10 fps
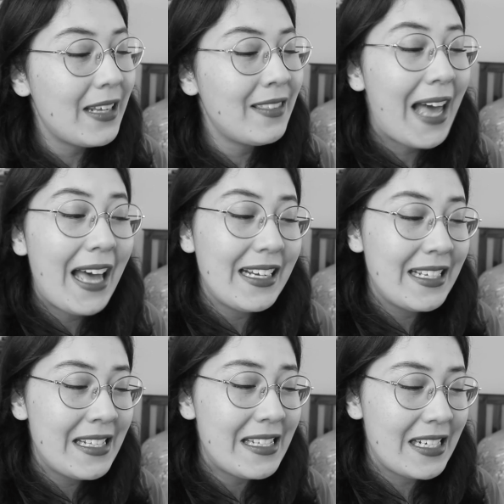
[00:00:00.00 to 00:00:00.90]
In that
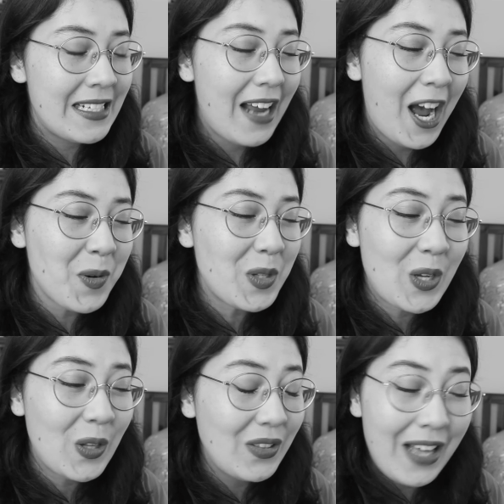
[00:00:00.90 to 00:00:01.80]
instant, I
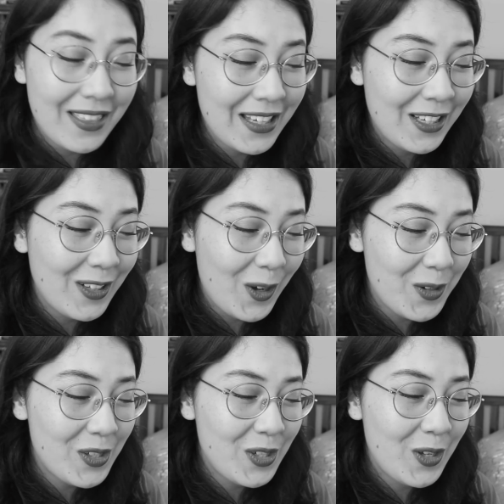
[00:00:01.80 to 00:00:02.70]
was nothing
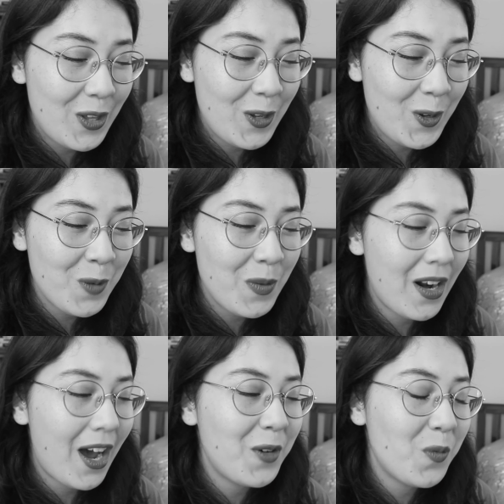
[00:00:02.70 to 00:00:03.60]
close to the
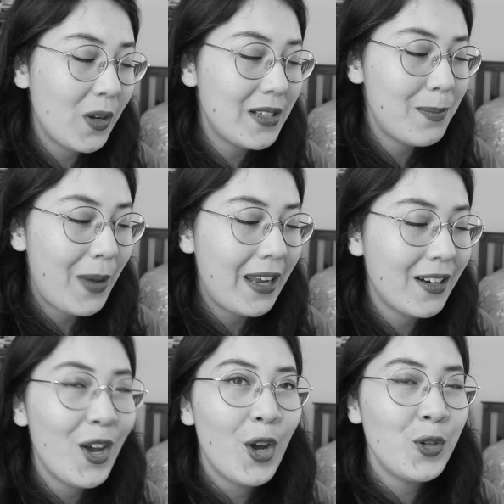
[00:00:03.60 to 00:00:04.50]
human I'd once
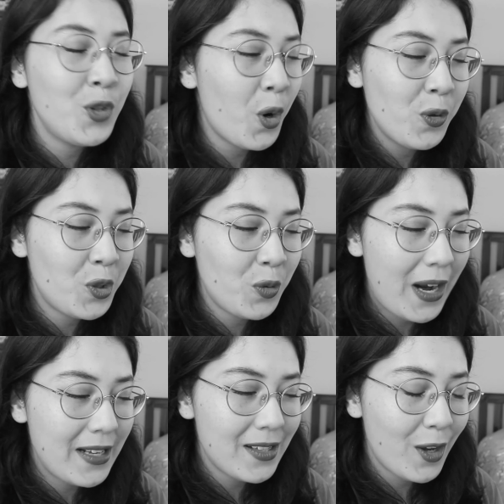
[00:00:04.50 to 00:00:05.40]
been. No
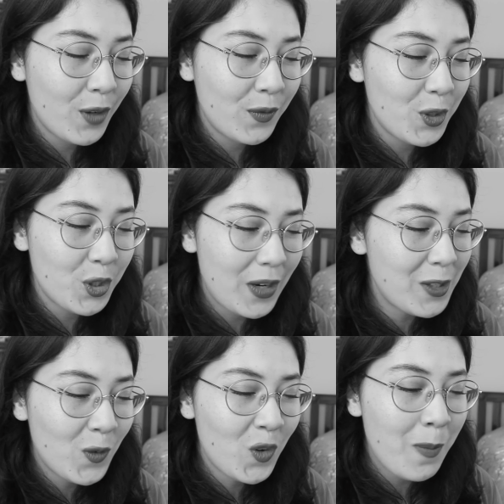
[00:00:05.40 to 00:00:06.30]
trace of the
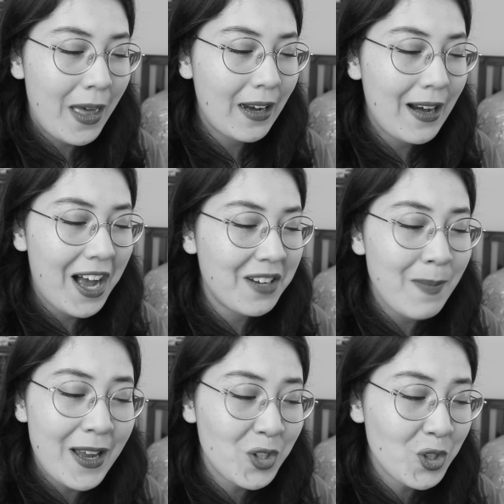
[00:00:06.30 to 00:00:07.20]
shreds of humanity I'd
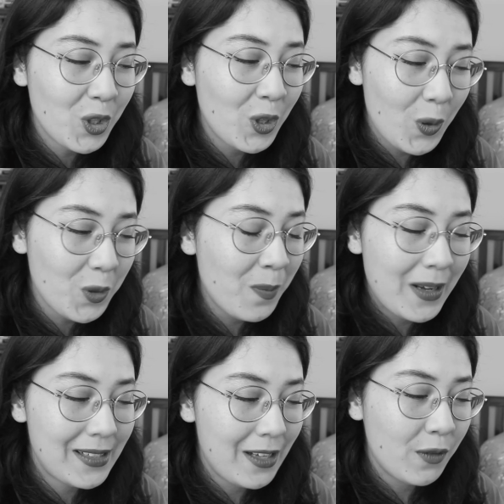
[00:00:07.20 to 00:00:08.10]
managed to cloak
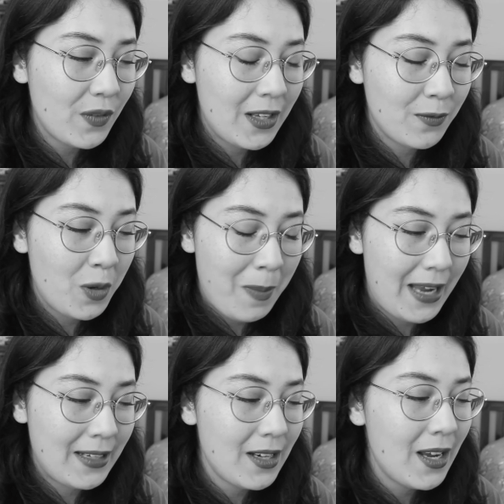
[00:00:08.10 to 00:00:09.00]
myself in
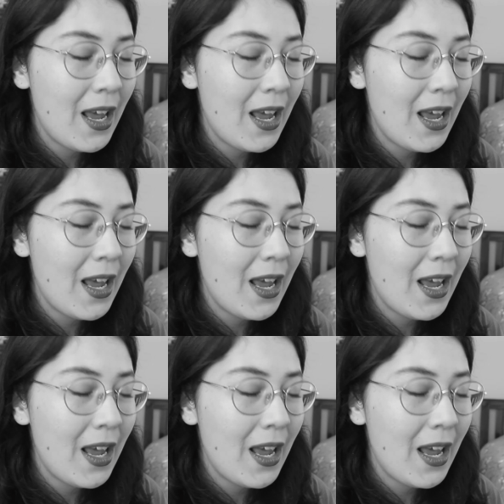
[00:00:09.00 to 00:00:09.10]
remained.